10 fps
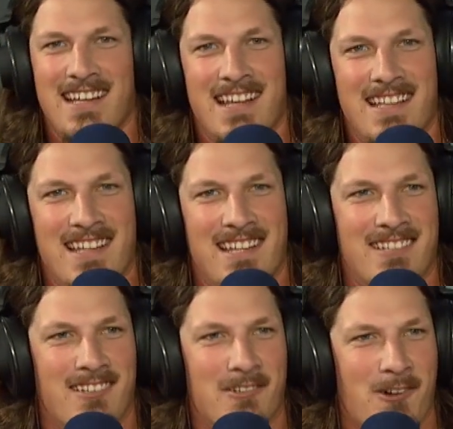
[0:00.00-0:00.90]
And
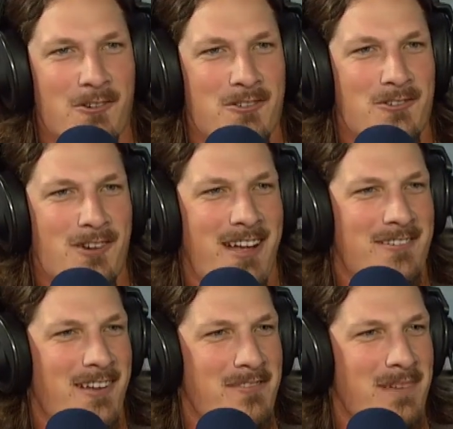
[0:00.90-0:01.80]
then LaRoche is trotting
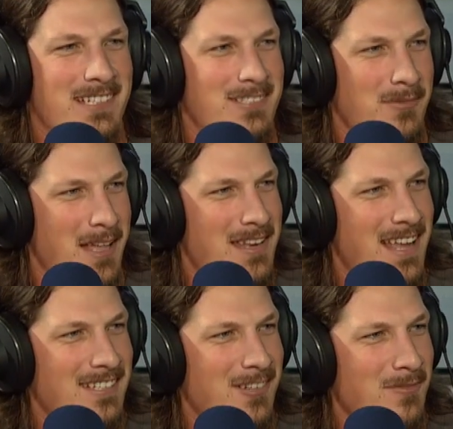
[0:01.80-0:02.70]
around the bases with that
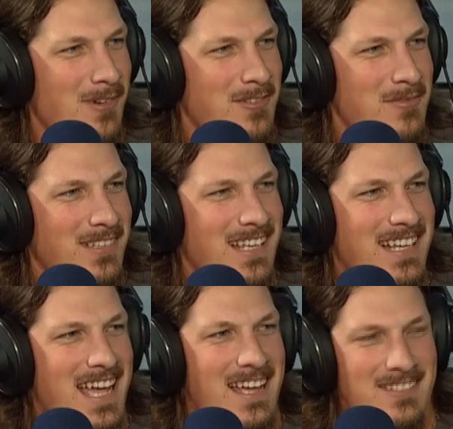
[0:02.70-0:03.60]
nice home run swing that he
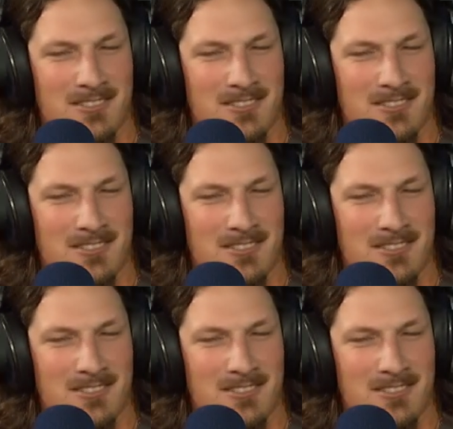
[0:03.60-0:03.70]
has.